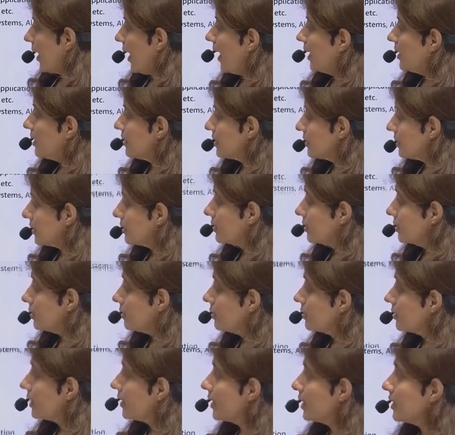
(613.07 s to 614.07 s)
And
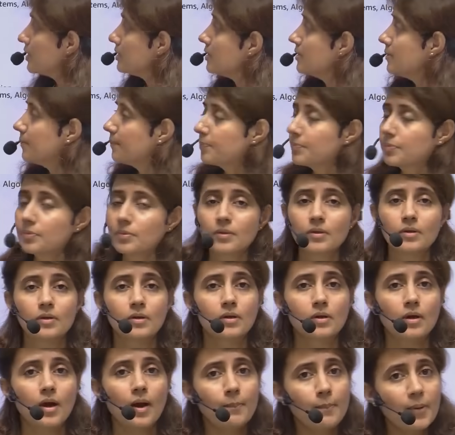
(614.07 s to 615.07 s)
third thing is,
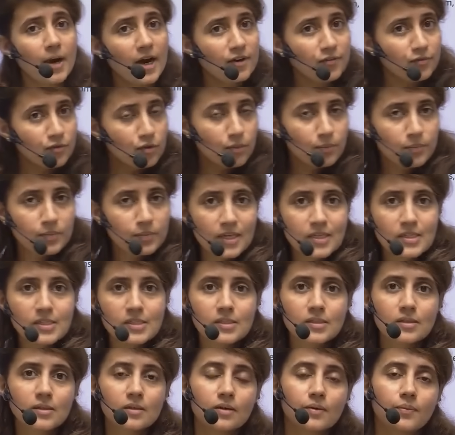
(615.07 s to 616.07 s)
apart from
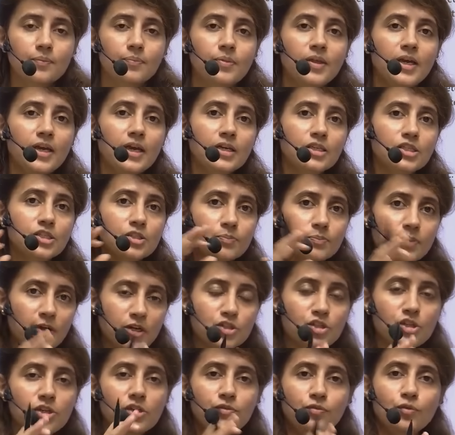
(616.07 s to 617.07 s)
this, they
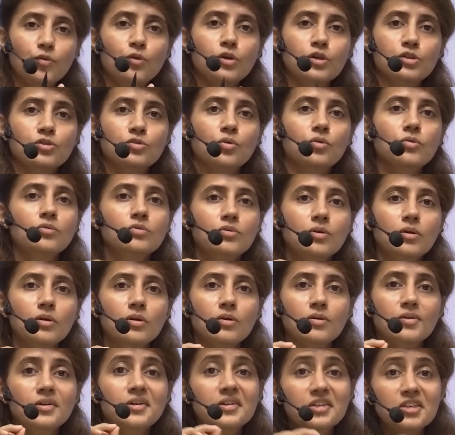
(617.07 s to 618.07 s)
specially focus on your
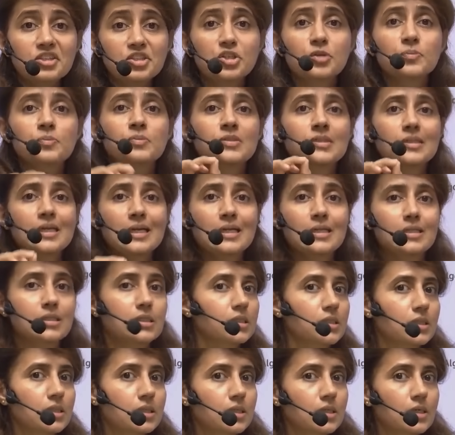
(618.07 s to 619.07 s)
leadership
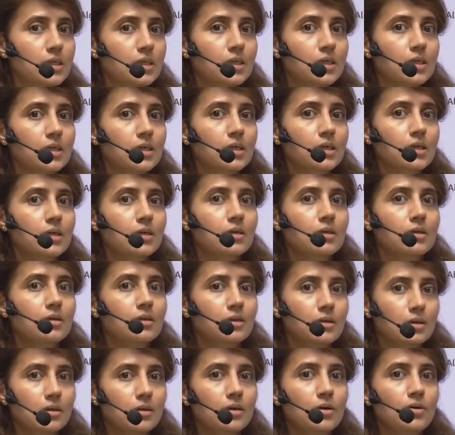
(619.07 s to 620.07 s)
skills.
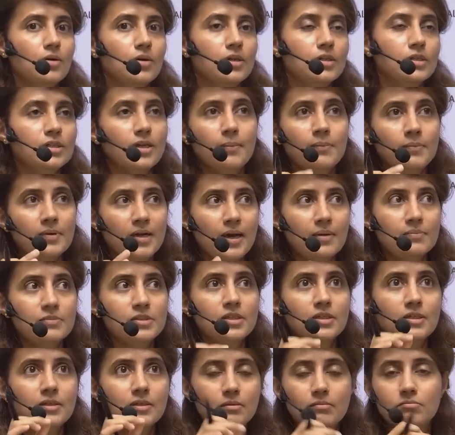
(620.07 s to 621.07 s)
Okay,
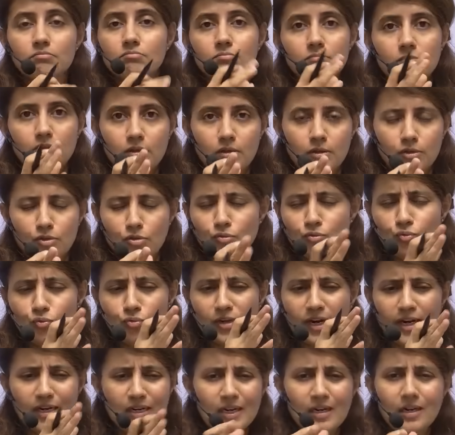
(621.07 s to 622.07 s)
sometimes in
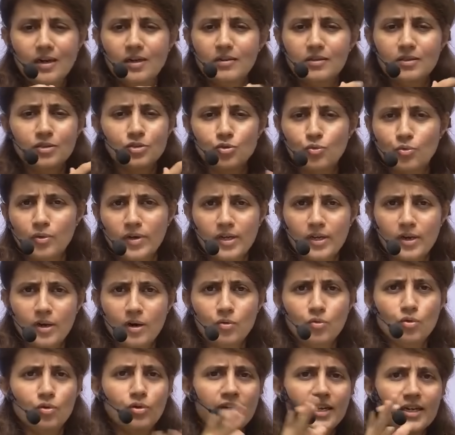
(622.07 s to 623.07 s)
you get cleared this OA
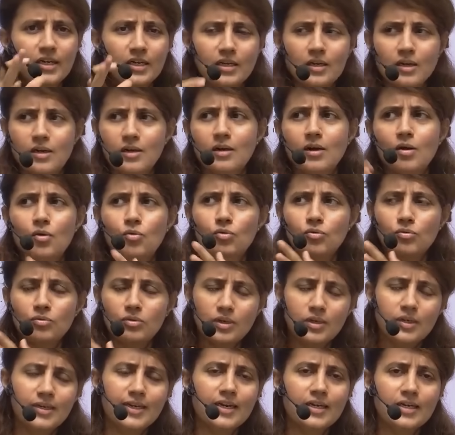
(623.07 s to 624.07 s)
round or technical round.
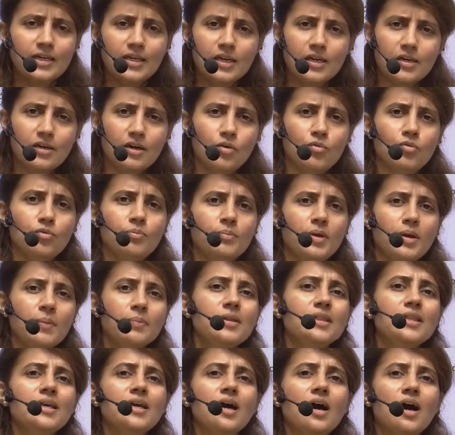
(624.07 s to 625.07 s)
In technical round,
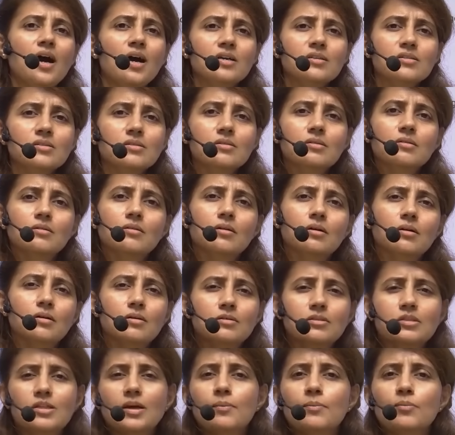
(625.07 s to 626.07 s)
maybe they ask
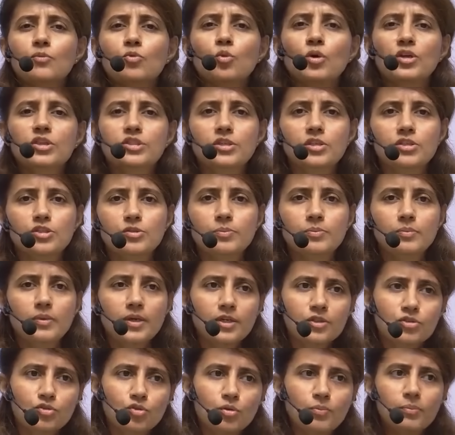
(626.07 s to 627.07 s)
some questions
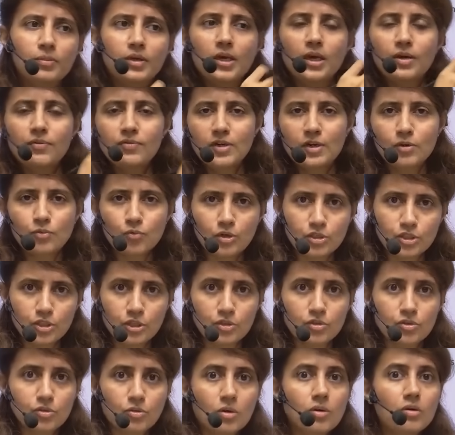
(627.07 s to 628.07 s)
based on behavioral
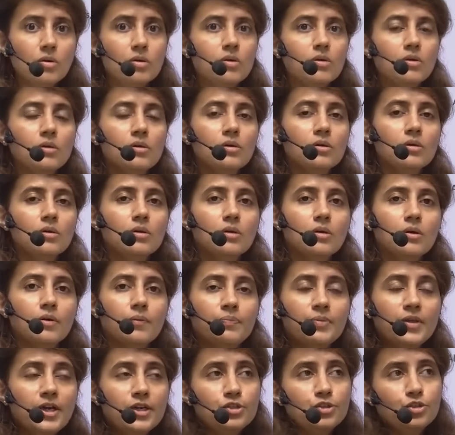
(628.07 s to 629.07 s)
questions or
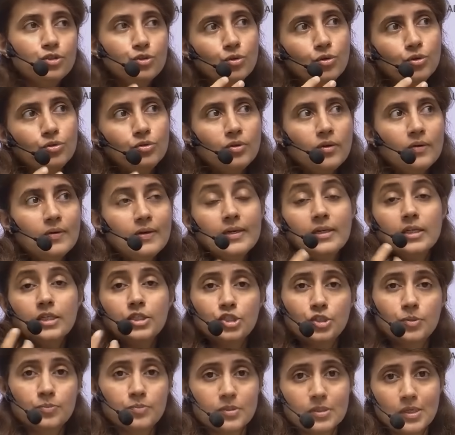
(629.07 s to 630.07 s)
that show your
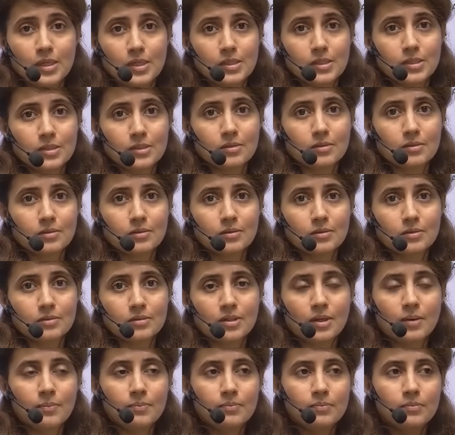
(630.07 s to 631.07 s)
leadership skills.
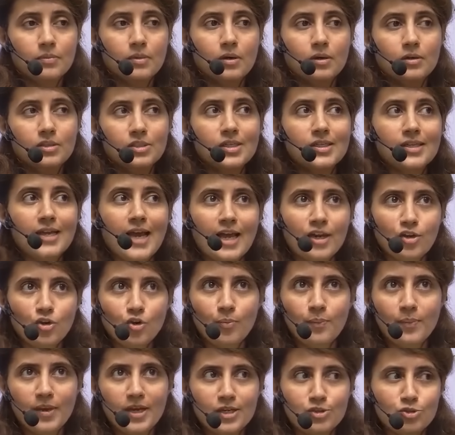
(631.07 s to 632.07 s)
Some
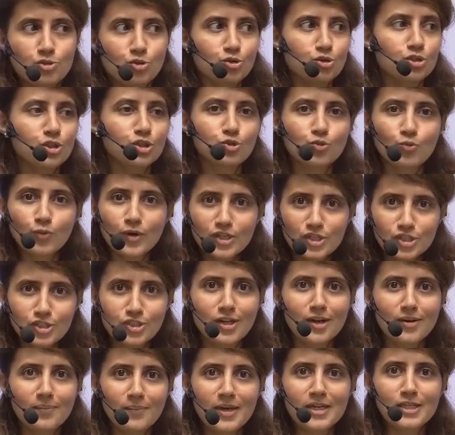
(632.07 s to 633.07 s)
scenario based or
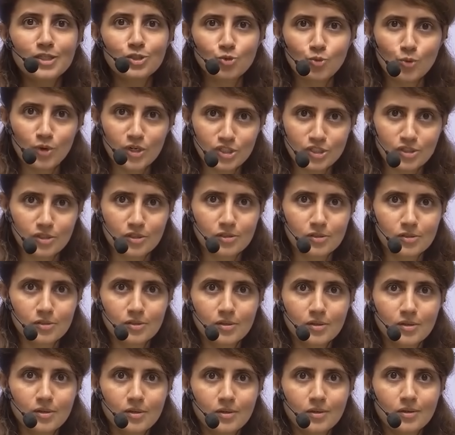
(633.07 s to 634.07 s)
situational based
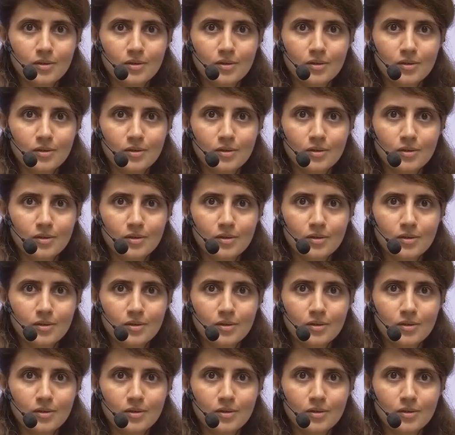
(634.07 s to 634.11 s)
questions.